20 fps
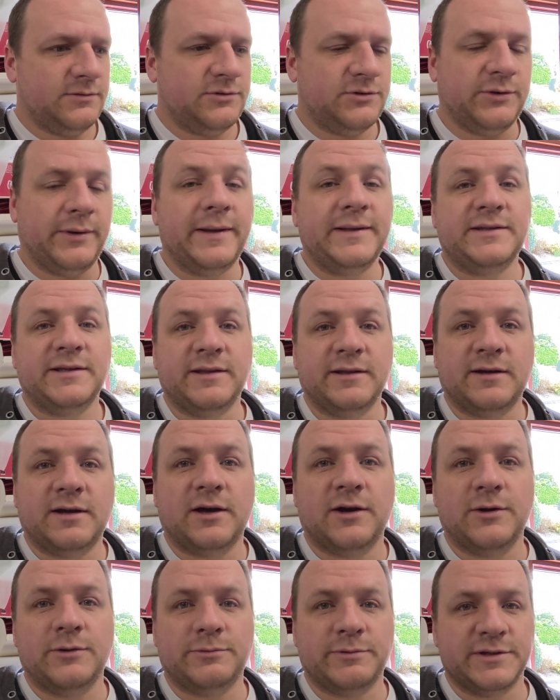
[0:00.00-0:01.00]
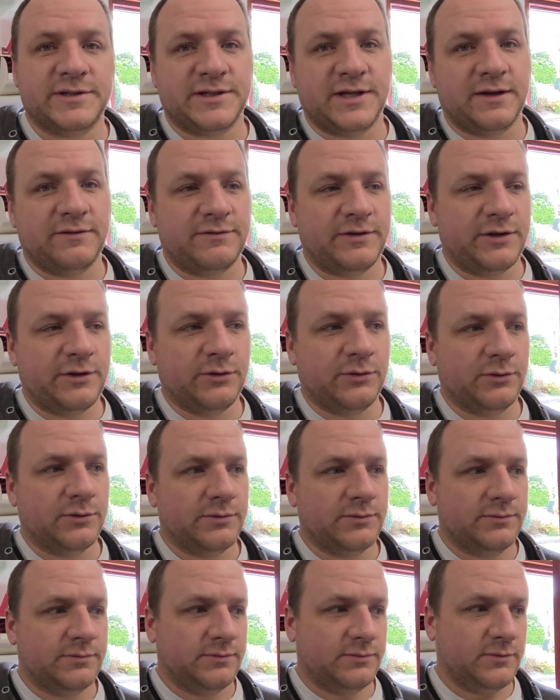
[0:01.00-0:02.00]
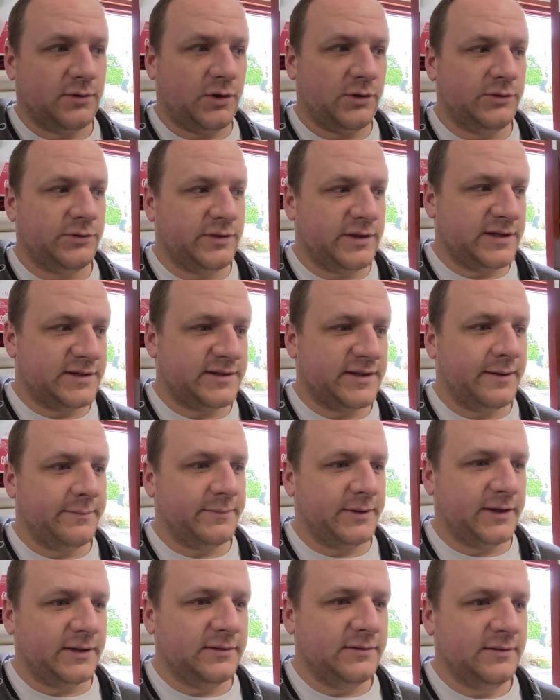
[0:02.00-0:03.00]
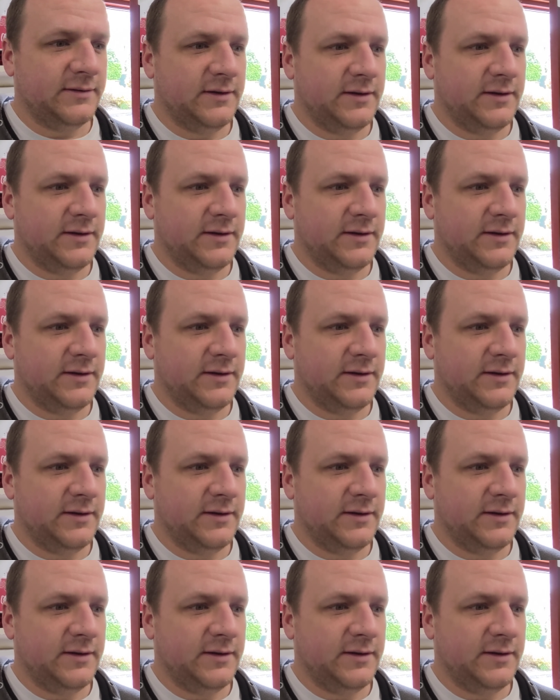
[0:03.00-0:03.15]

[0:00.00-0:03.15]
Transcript: enter the code received that you're on this number,